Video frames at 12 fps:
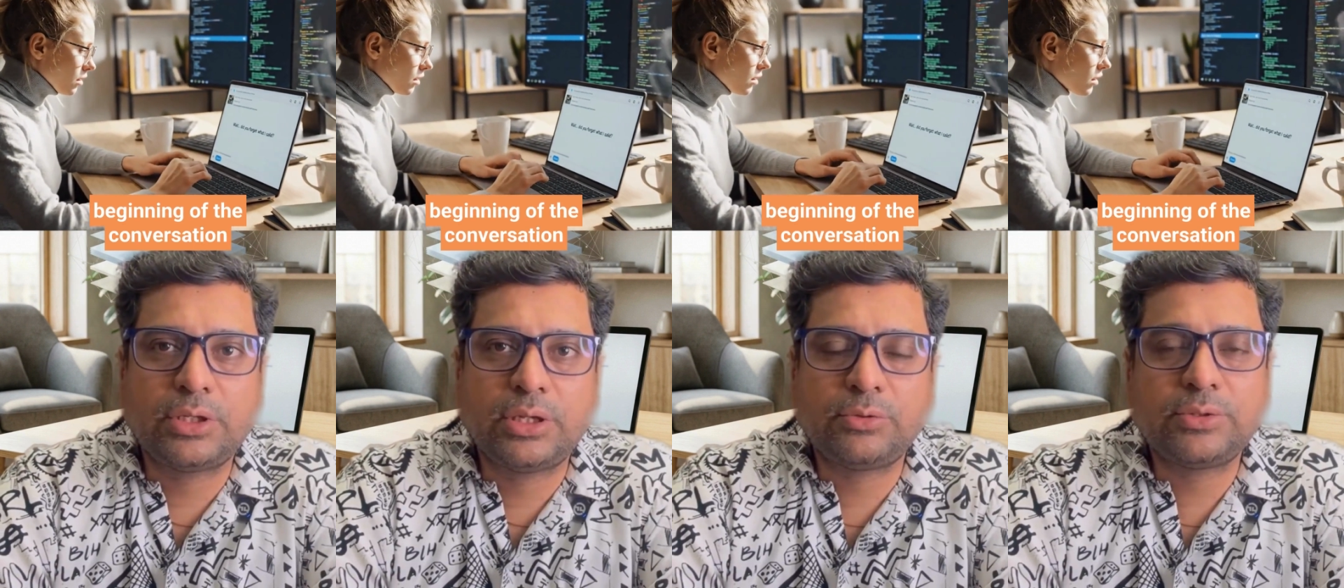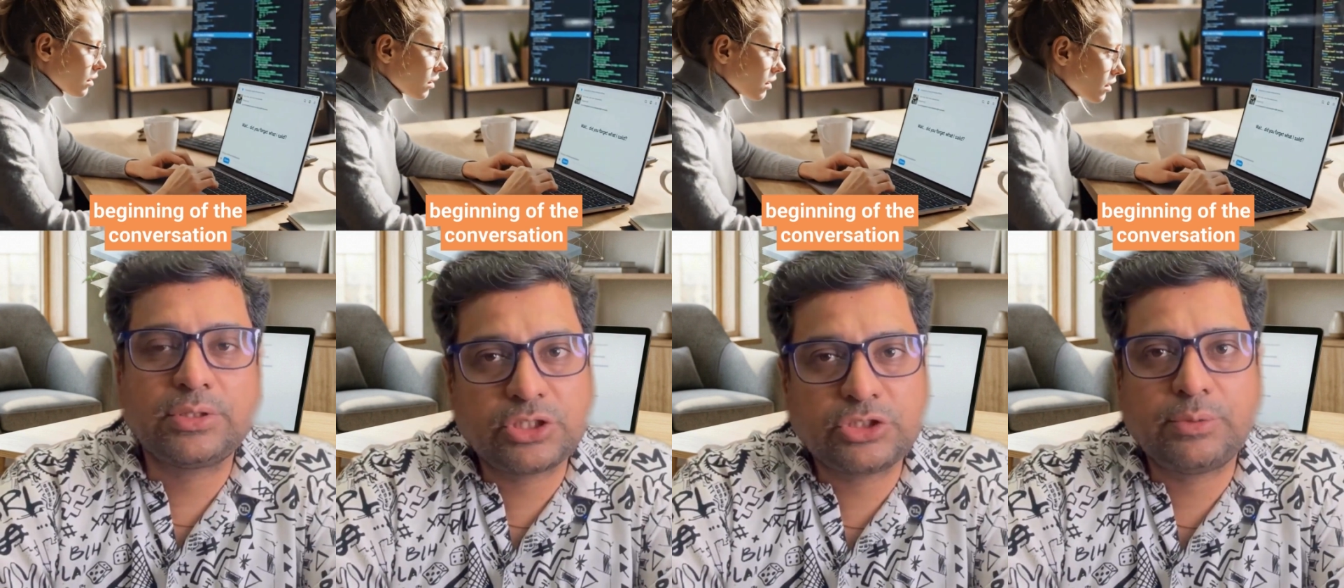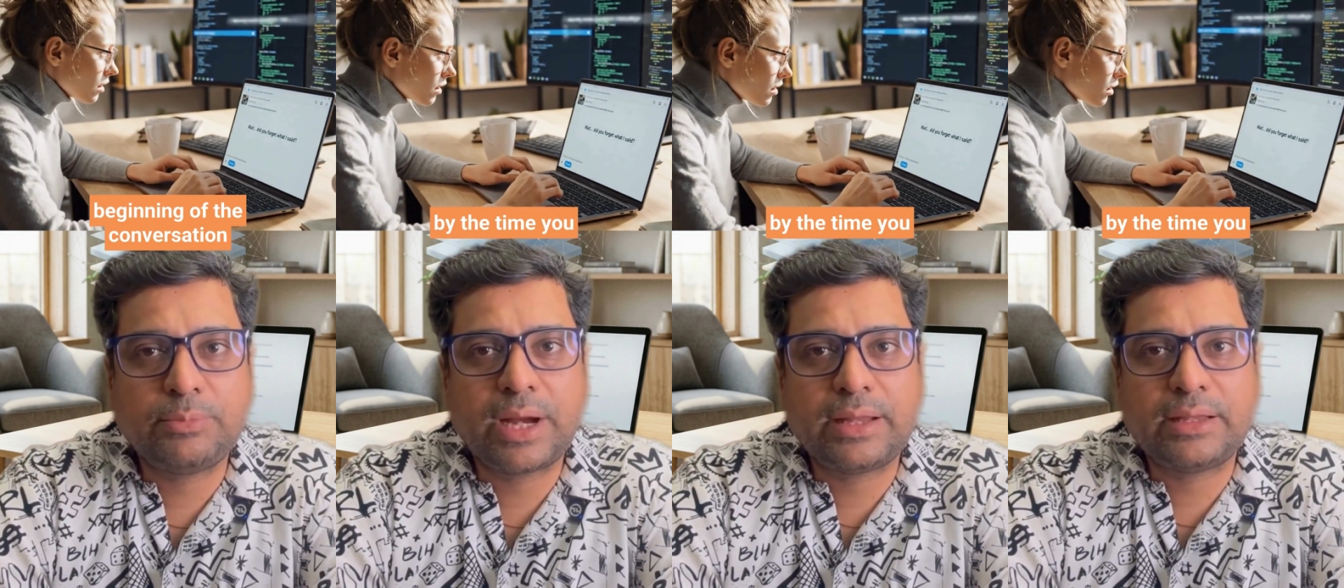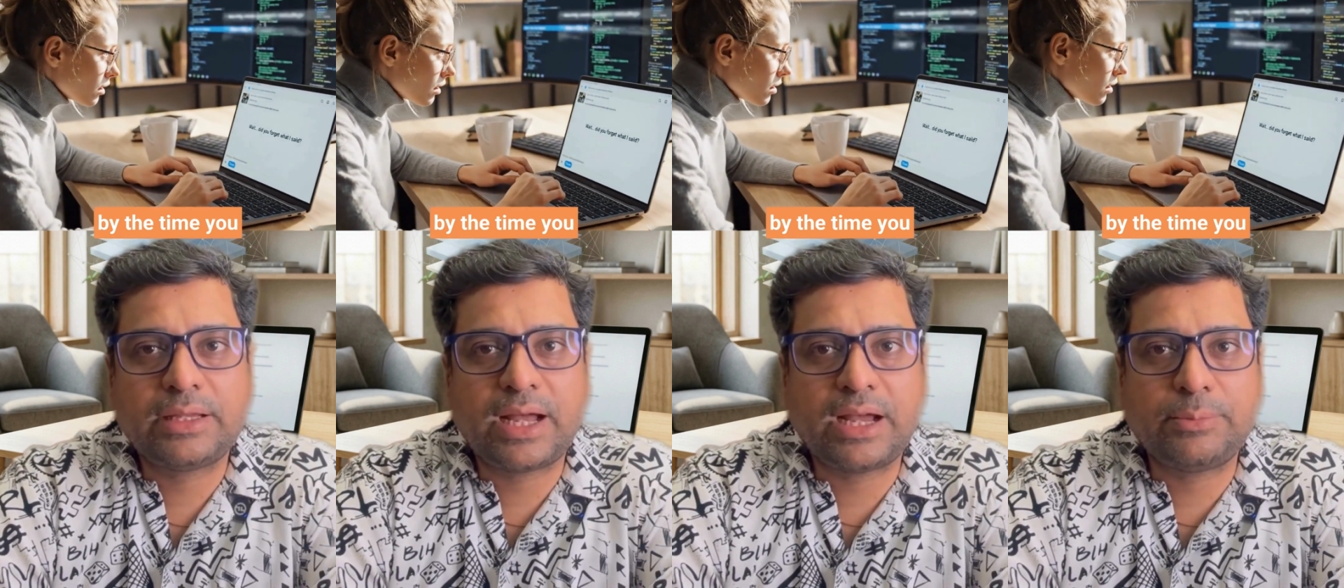conversation by
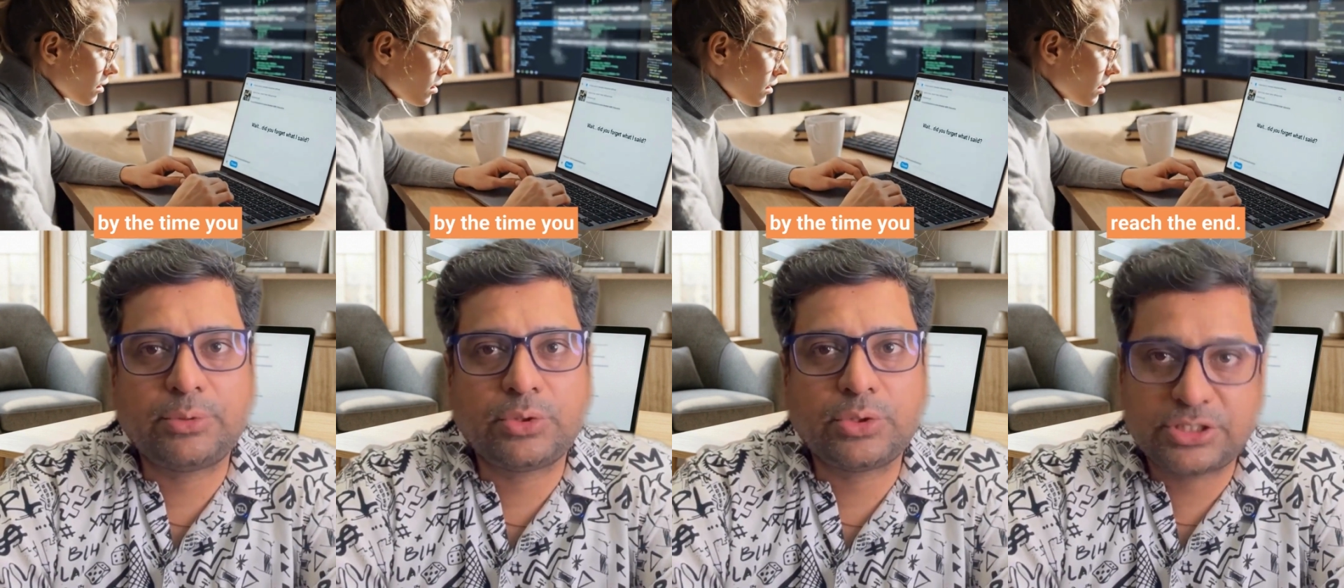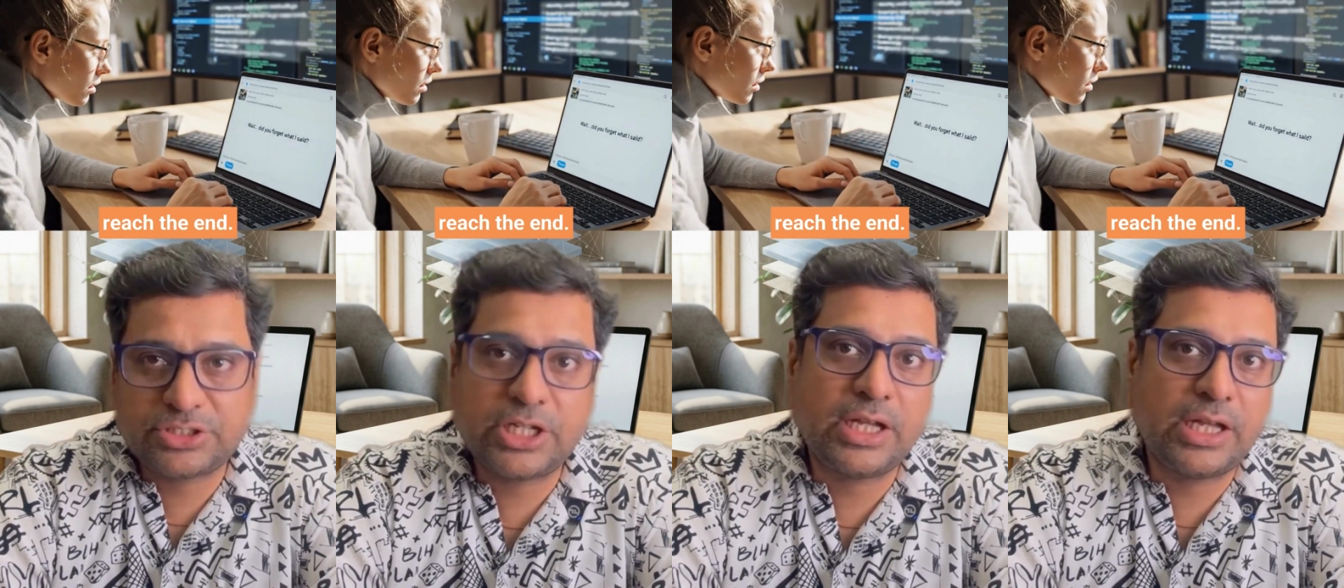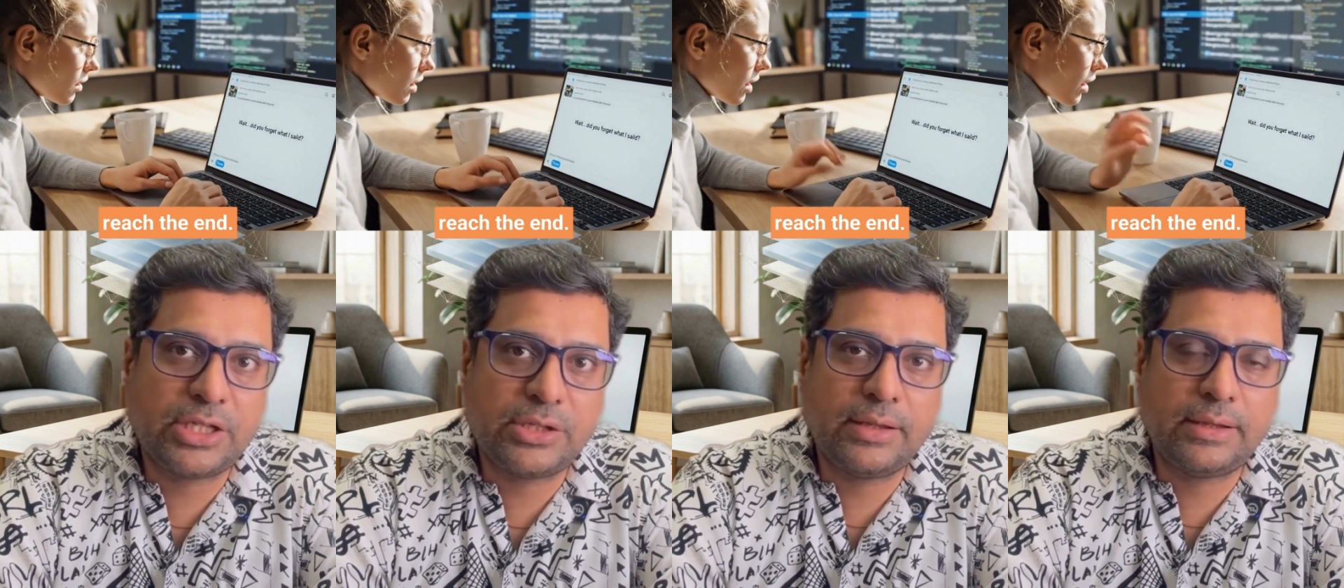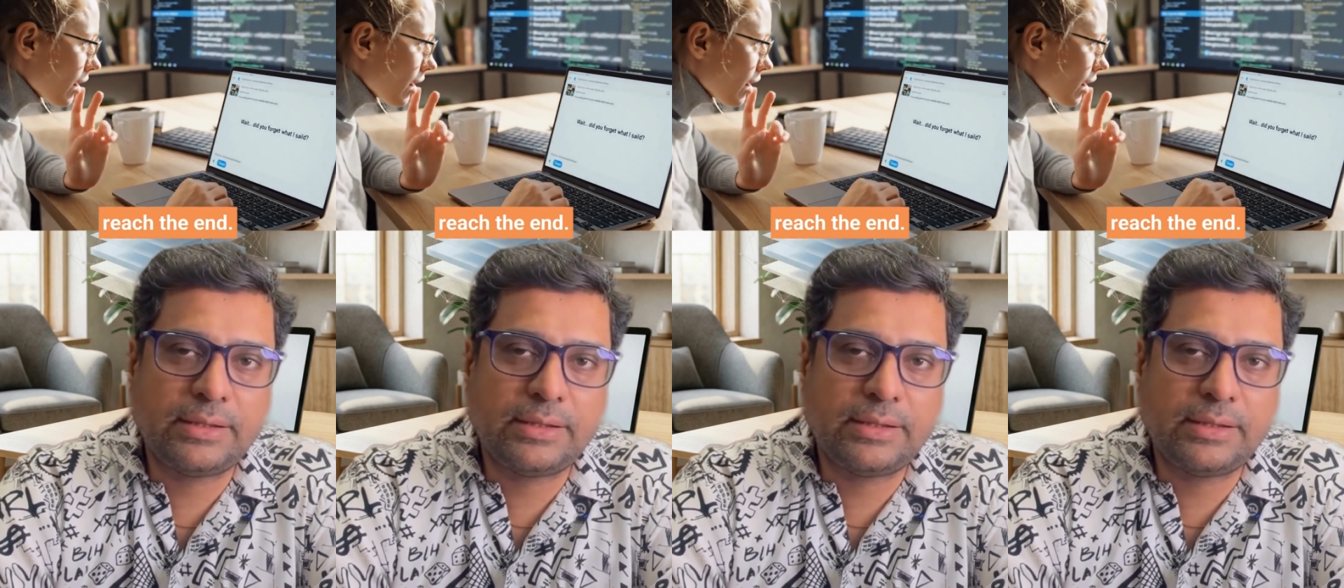the time you reach the end.